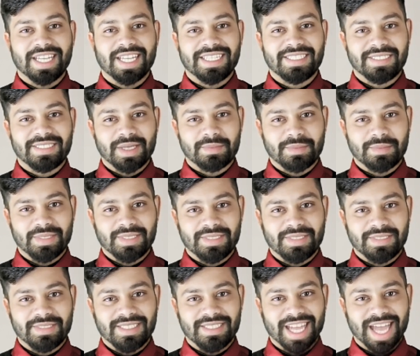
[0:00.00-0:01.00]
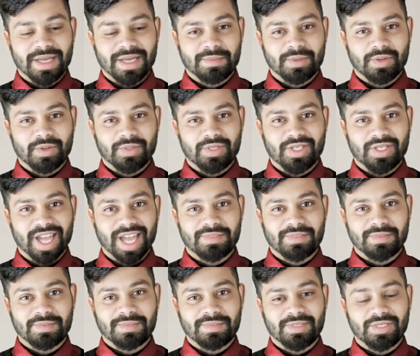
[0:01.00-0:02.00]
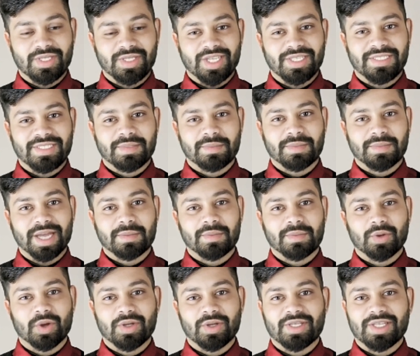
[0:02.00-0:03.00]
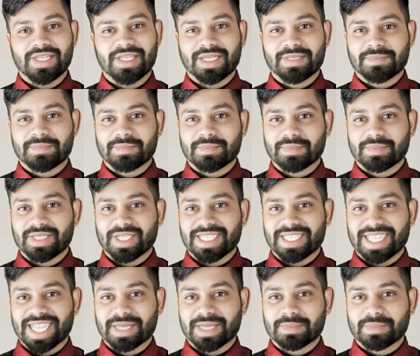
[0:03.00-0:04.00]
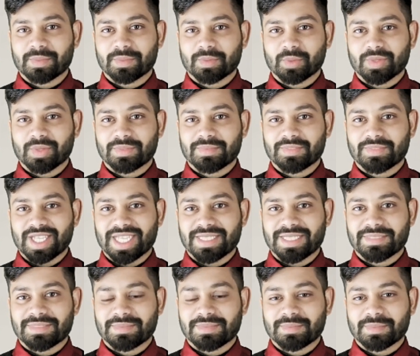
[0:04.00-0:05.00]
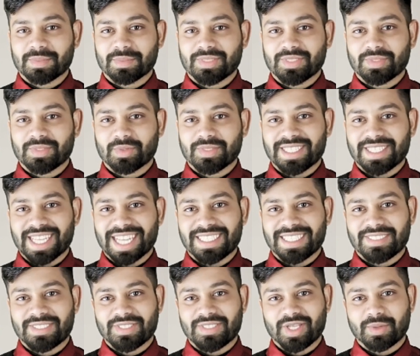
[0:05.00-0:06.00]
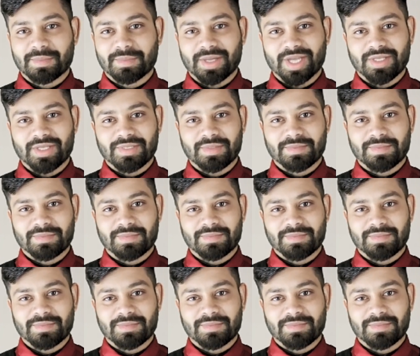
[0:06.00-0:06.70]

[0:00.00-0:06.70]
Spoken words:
Examples: hammered cuff, custom embroidery, reclaimed wood frame, personalized tumbler.